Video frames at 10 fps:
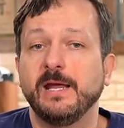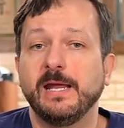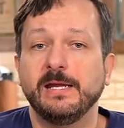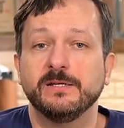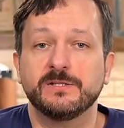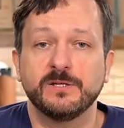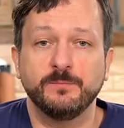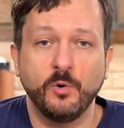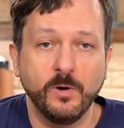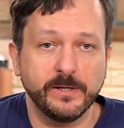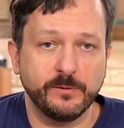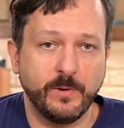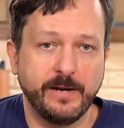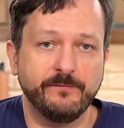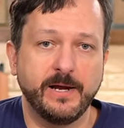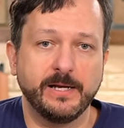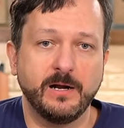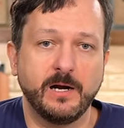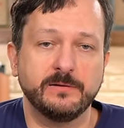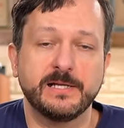a supported Wi Fi
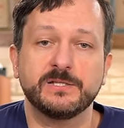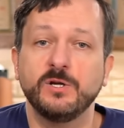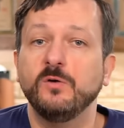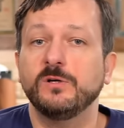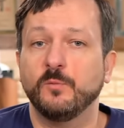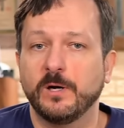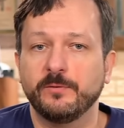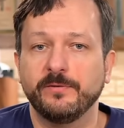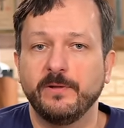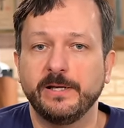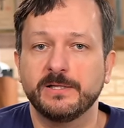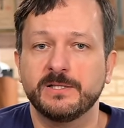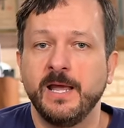card that's known to work with Linux,